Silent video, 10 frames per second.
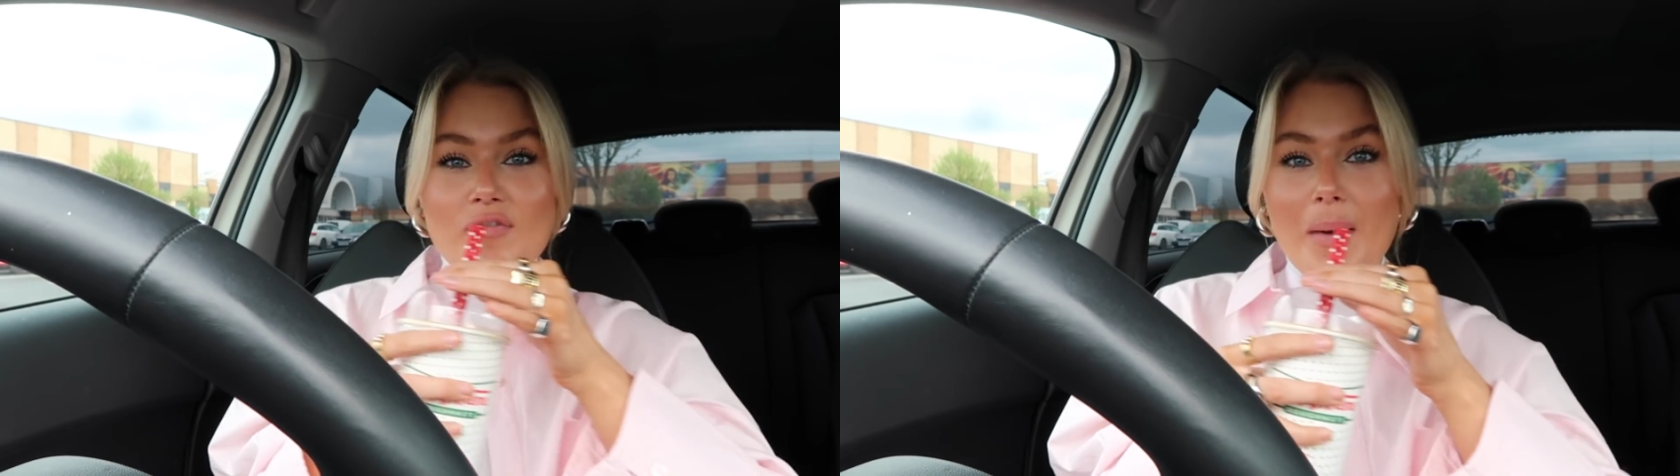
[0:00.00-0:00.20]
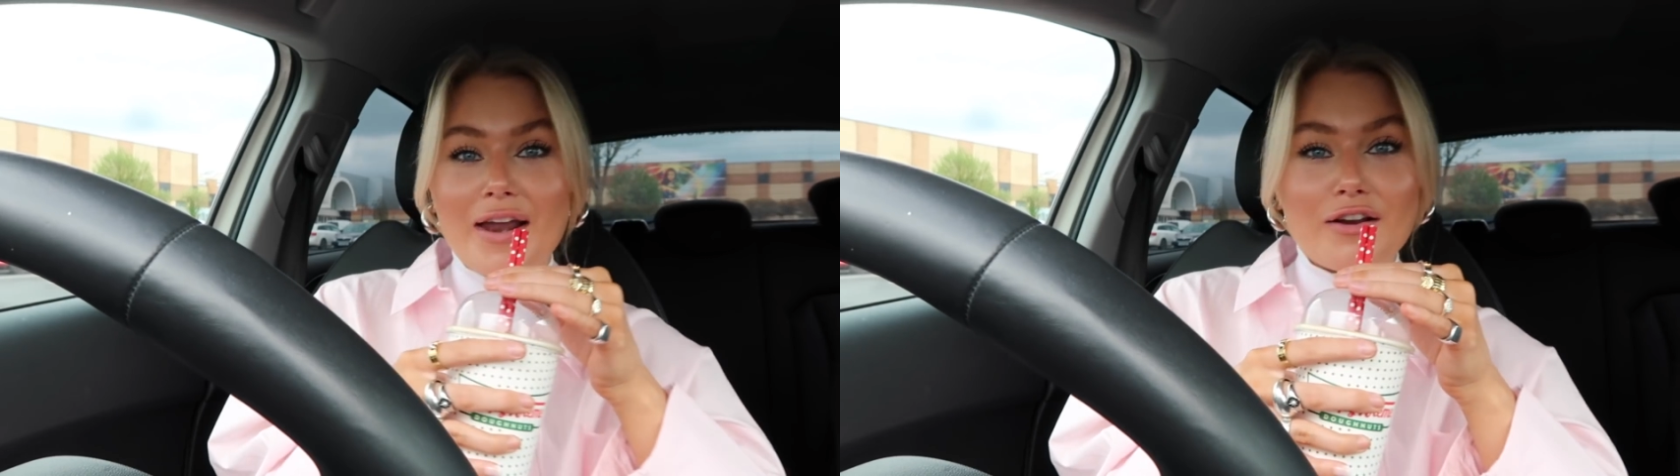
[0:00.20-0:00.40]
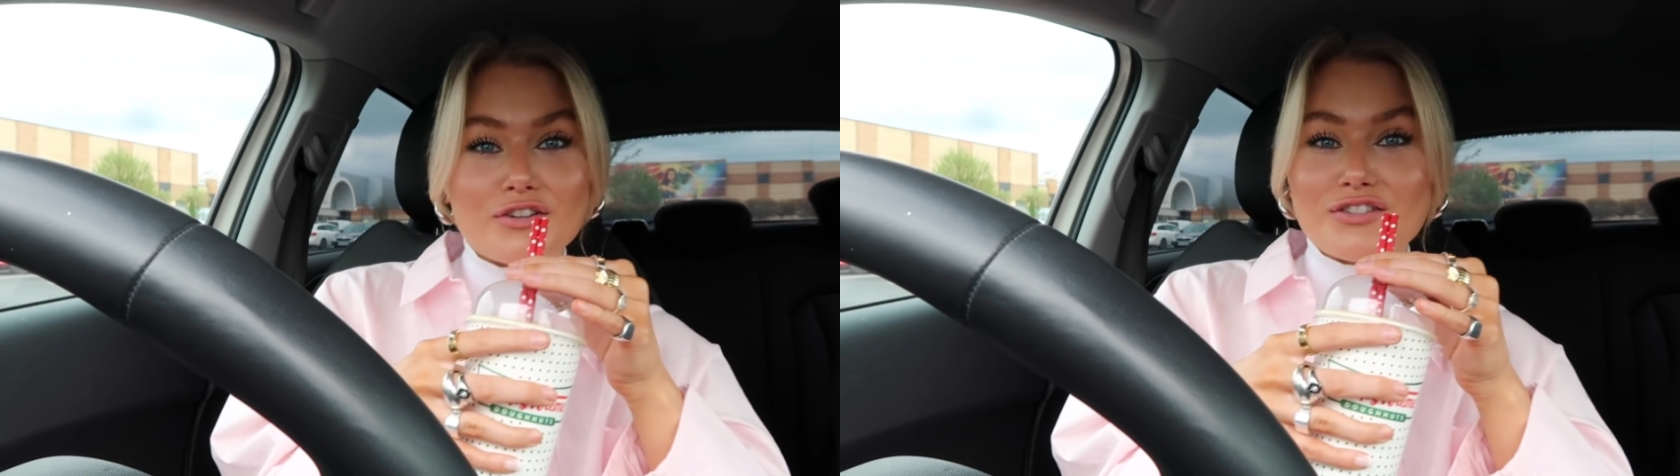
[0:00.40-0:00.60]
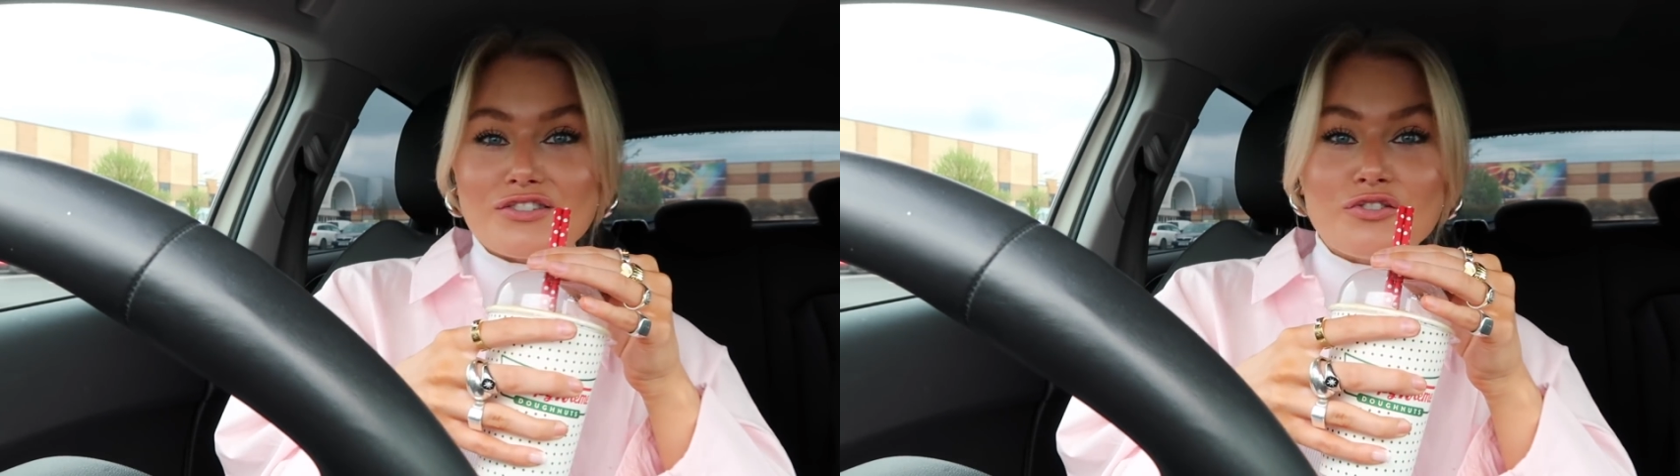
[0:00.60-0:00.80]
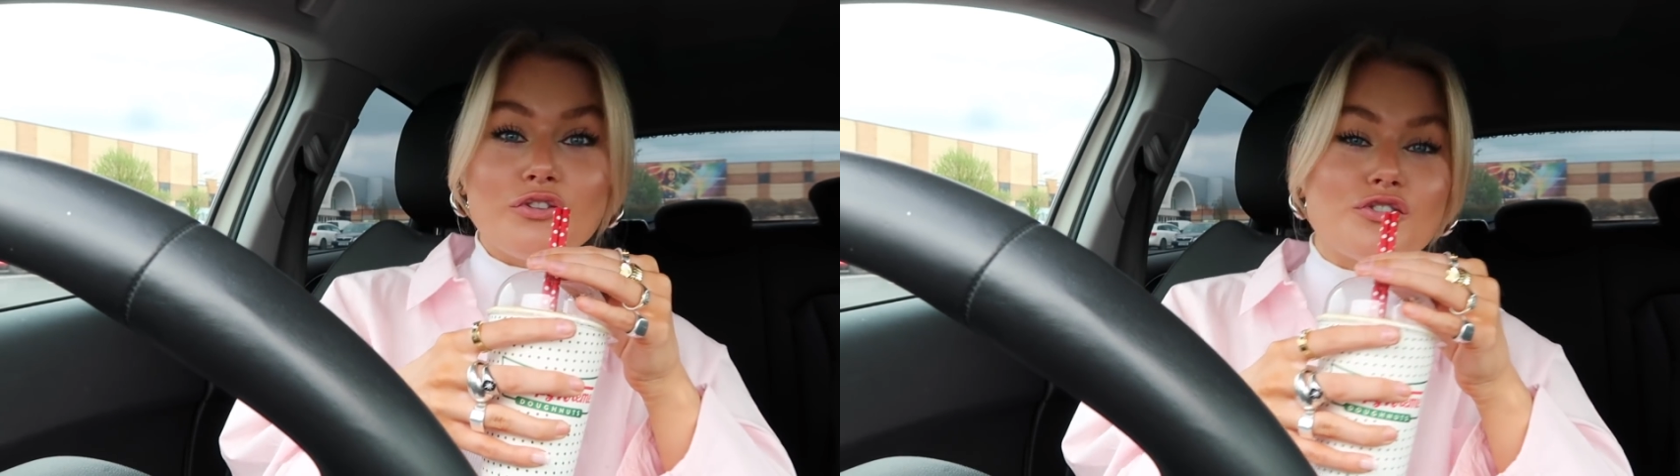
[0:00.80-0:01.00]
about it because
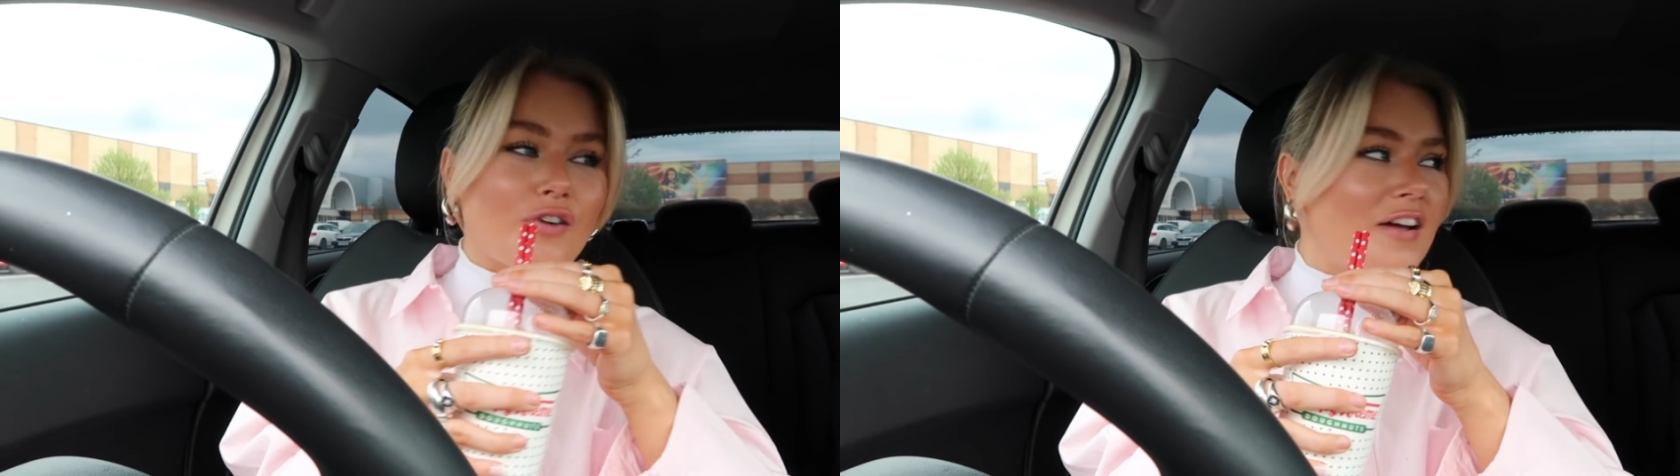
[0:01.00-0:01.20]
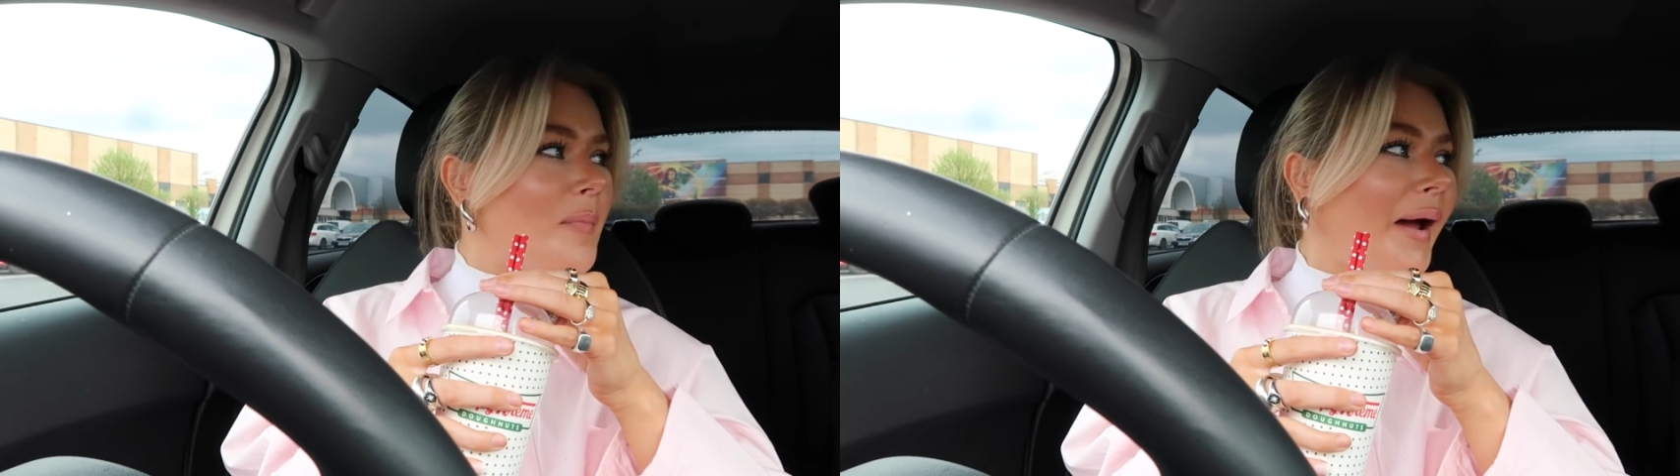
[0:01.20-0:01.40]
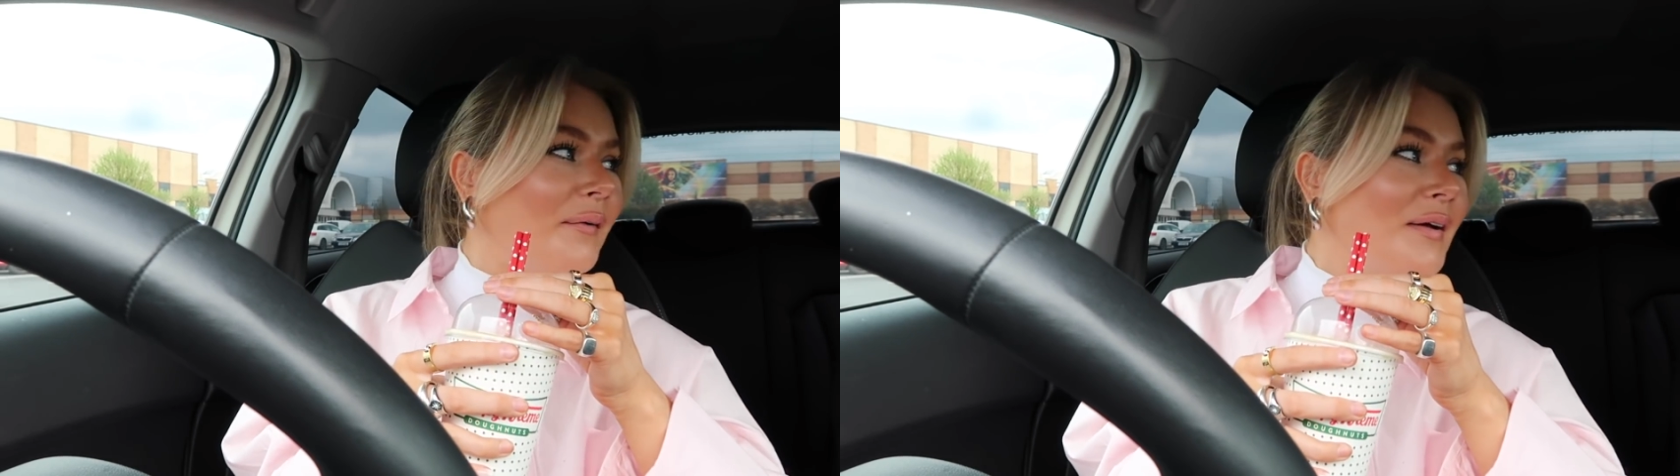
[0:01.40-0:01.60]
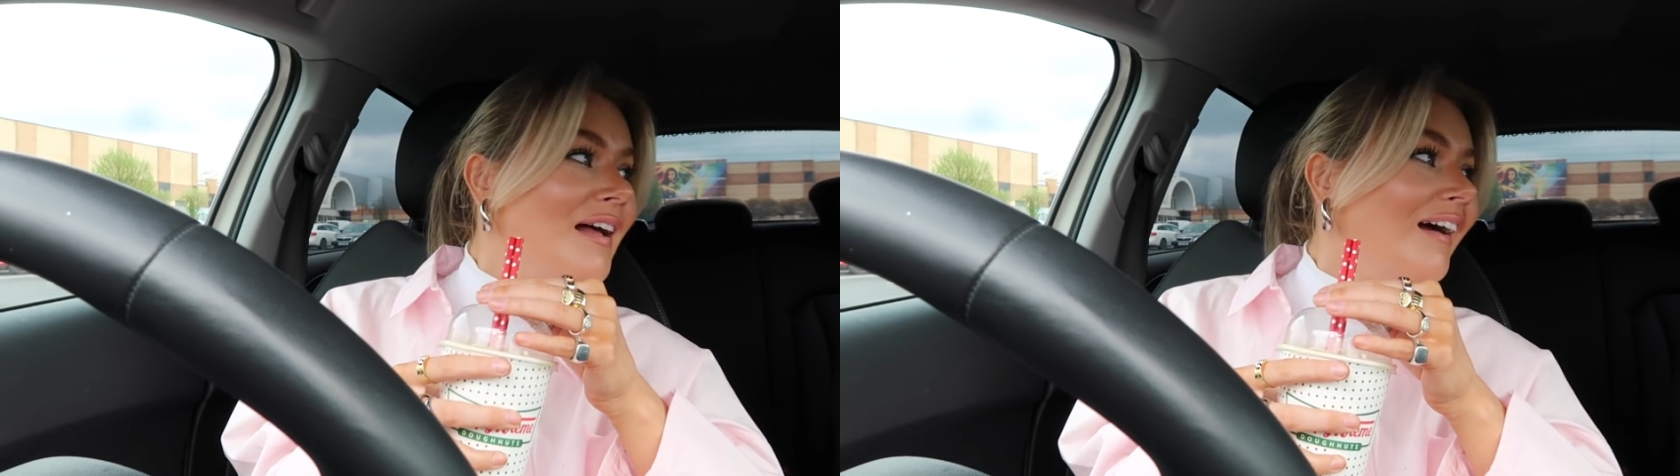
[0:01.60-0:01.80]
there's nothing to rave about.